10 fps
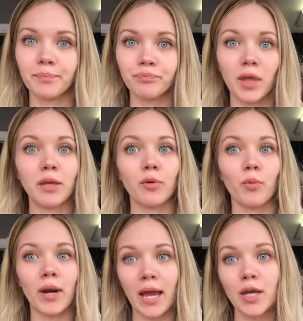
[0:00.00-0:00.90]
Like
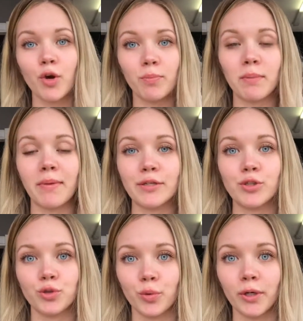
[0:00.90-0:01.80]
when I opened my
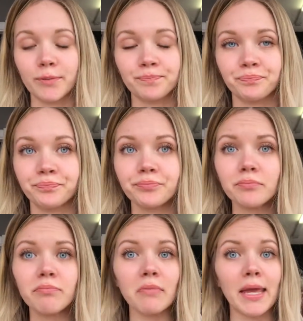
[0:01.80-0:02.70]
store
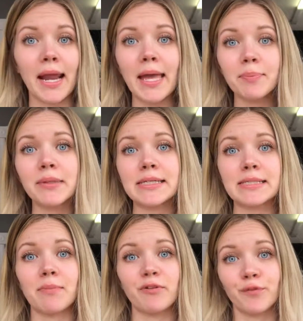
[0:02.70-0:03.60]
and I
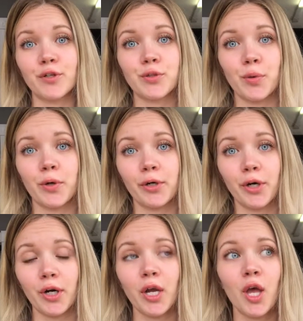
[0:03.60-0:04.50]
placed my first
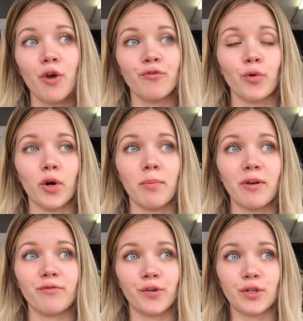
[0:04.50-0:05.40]
order for
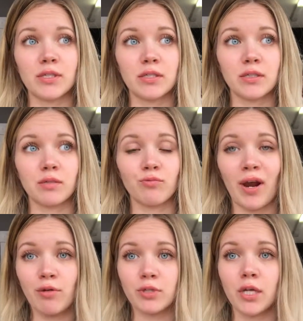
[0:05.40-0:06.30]
my first
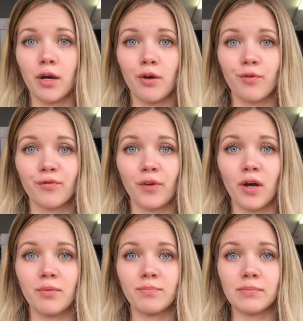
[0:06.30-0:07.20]
round of
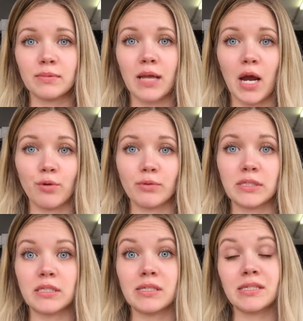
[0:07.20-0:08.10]
um,
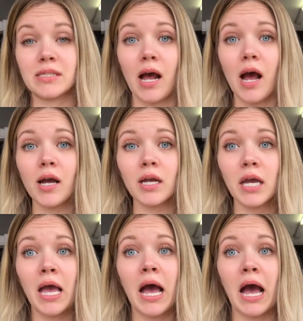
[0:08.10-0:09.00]
gowns to stock,
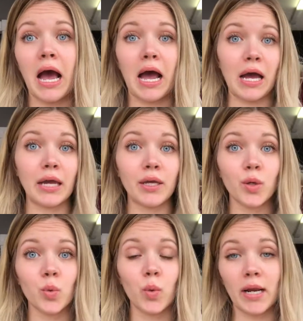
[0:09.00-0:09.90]

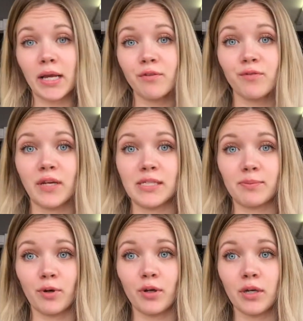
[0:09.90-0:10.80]
I went on
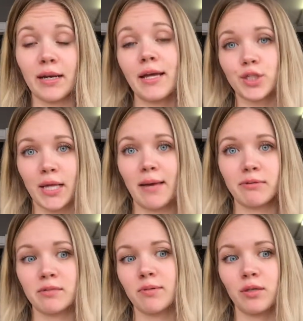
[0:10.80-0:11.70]
Facebook and actually
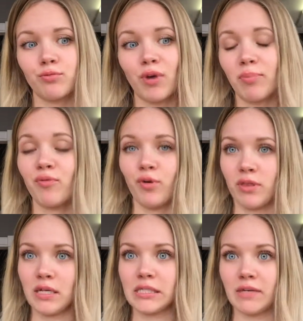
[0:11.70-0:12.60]
happened to be right before
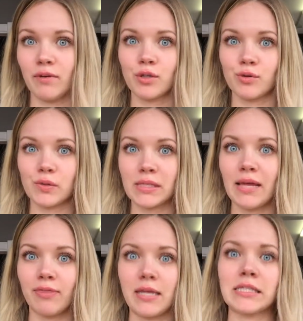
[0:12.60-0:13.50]
Thanksgiving. So this is
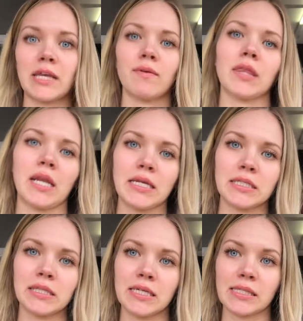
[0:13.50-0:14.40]
on Thanksgiving that I
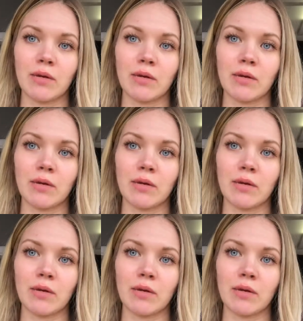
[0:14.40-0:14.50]
did this.